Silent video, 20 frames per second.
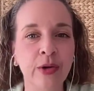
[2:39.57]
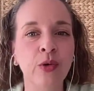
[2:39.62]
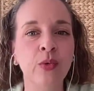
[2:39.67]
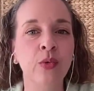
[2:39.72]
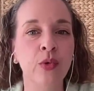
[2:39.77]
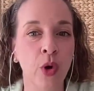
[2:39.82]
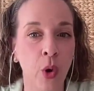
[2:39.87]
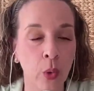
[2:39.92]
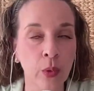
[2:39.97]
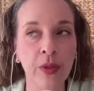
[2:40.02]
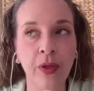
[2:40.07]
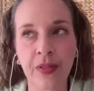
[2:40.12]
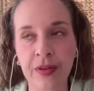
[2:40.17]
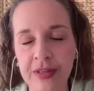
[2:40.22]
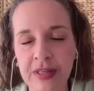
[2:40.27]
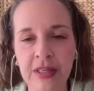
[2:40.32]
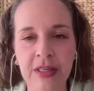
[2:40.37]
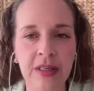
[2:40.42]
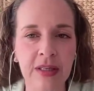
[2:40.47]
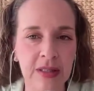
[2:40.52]
you know that
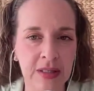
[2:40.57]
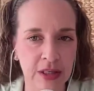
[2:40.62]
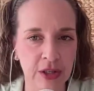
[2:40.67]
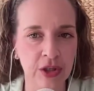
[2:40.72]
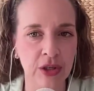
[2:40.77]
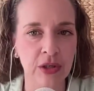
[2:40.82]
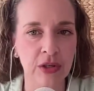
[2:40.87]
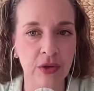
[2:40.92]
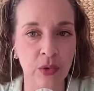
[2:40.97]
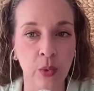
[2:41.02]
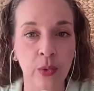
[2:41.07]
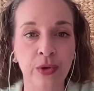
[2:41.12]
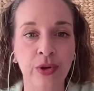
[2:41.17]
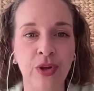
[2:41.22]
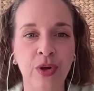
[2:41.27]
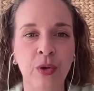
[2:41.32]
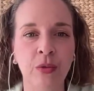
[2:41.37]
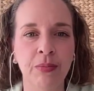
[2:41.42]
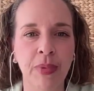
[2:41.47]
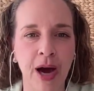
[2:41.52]
this indecision is
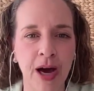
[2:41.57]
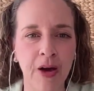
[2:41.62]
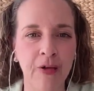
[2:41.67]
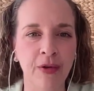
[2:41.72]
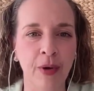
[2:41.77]
holding you back